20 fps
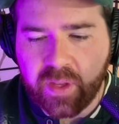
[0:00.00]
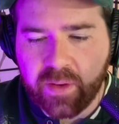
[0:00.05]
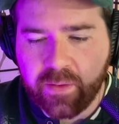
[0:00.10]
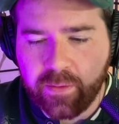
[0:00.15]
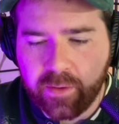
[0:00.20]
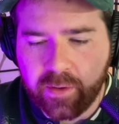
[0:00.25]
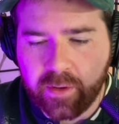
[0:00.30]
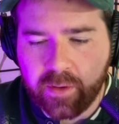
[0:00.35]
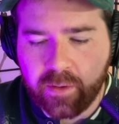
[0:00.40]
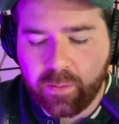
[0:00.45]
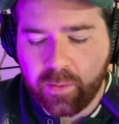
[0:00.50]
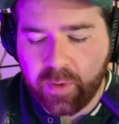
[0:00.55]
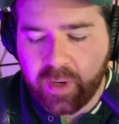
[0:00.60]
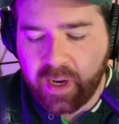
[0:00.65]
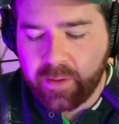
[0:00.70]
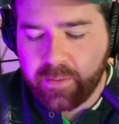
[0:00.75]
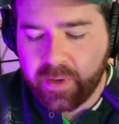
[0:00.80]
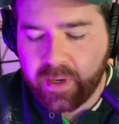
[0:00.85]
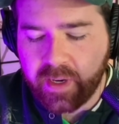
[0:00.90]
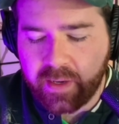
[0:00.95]
for what
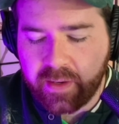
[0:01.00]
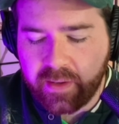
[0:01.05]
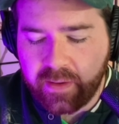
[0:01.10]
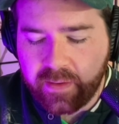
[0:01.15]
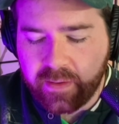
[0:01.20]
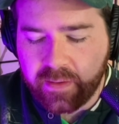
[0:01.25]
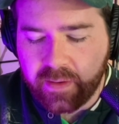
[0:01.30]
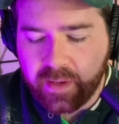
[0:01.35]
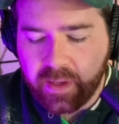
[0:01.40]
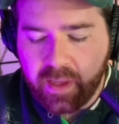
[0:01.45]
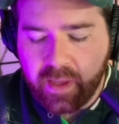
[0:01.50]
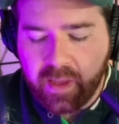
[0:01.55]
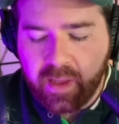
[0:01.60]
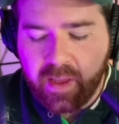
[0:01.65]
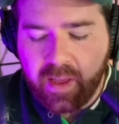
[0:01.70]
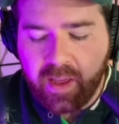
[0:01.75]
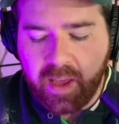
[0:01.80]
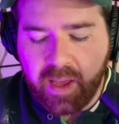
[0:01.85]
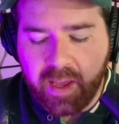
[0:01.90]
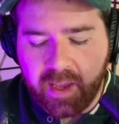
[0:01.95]
I want to do,
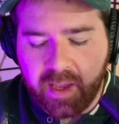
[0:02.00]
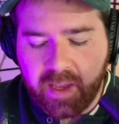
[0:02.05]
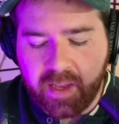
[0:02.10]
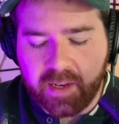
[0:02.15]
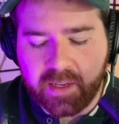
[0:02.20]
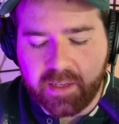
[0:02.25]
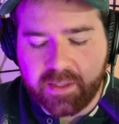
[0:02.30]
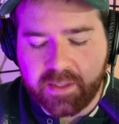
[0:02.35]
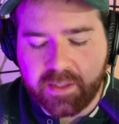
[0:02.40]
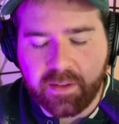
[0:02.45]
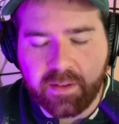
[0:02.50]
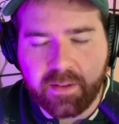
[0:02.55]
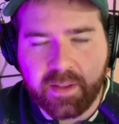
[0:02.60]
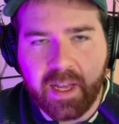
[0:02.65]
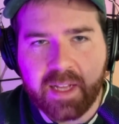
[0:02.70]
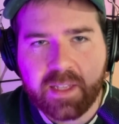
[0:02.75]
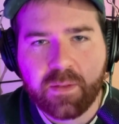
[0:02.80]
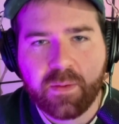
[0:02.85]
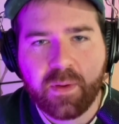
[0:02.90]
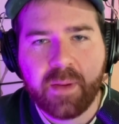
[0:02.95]
and so
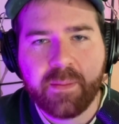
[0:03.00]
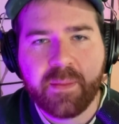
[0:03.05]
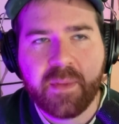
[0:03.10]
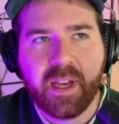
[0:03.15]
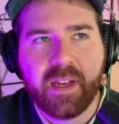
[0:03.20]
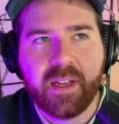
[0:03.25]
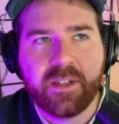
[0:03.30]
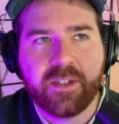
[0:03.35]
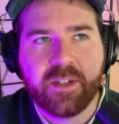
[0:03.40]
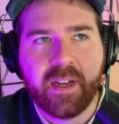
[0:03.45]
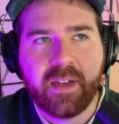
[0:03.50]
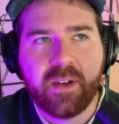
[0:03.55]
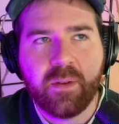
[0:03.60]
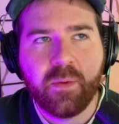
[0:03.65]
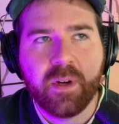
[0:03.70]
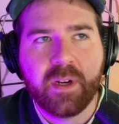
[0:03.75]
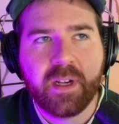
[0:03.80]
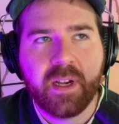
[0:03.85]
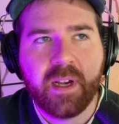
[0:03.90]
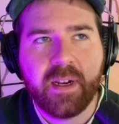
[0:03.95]
that's what I'm kind of trying to
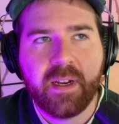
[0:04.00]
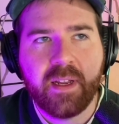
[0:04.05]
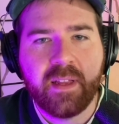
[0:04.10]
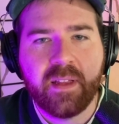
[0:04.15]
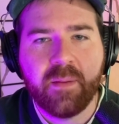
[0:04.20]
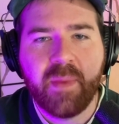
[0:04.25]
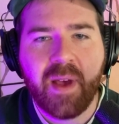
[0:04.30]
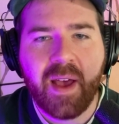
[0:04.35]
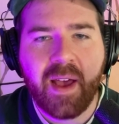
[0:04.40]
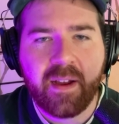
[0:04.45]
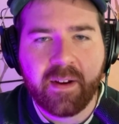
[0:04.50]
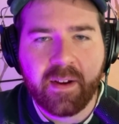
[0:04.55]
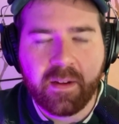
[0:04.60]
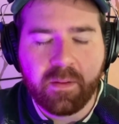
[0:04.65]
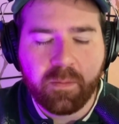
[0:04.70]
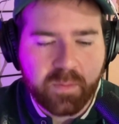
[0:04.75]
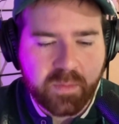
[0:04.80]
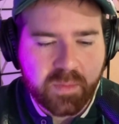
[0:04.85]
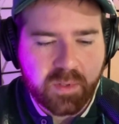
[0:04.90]
work on in the background.